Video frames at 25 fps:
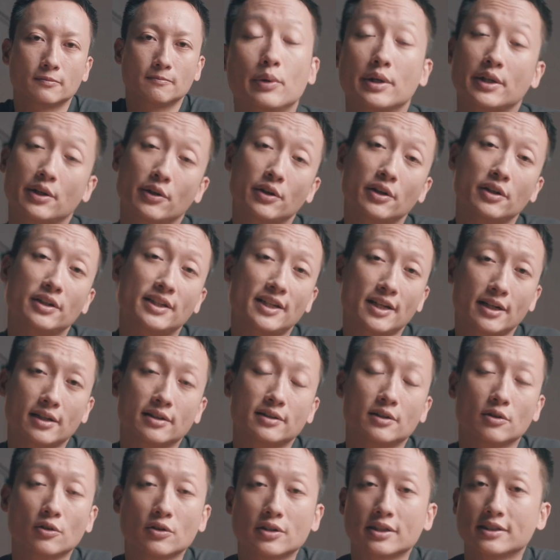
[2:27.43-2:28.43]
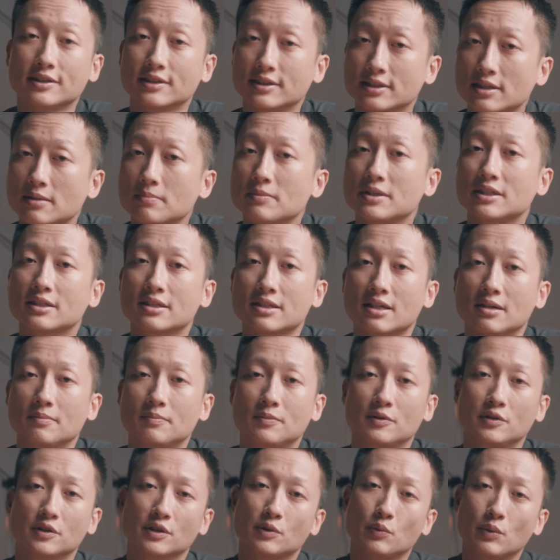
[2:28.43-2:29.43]
We're going to take a look at some
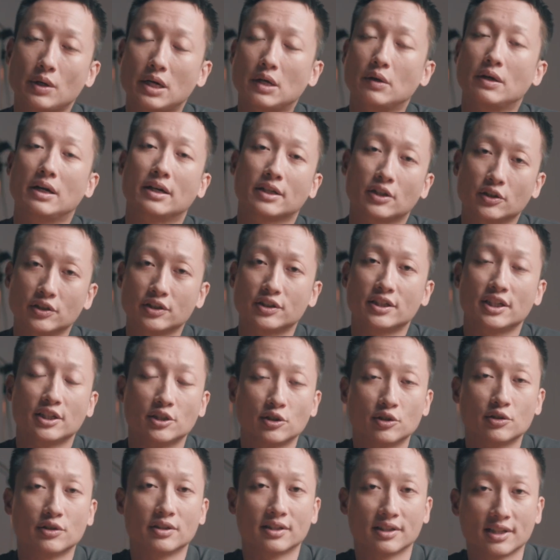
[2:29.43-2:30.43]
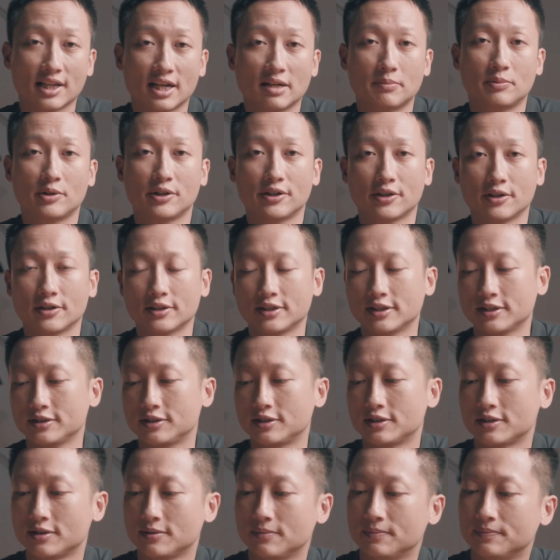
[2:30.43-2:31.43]
examples while I continue to elaborate on
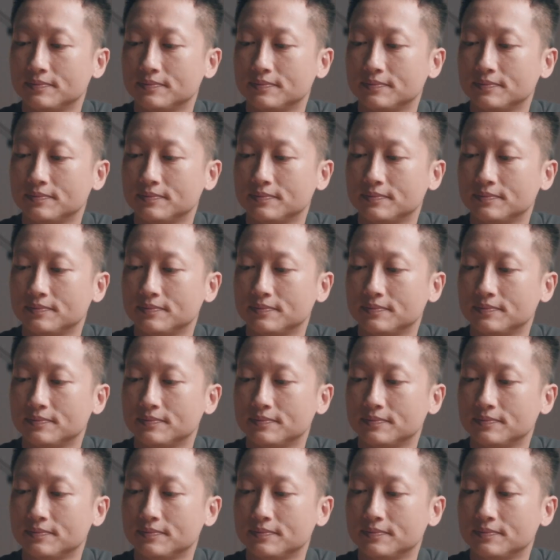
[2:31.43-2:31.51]
this.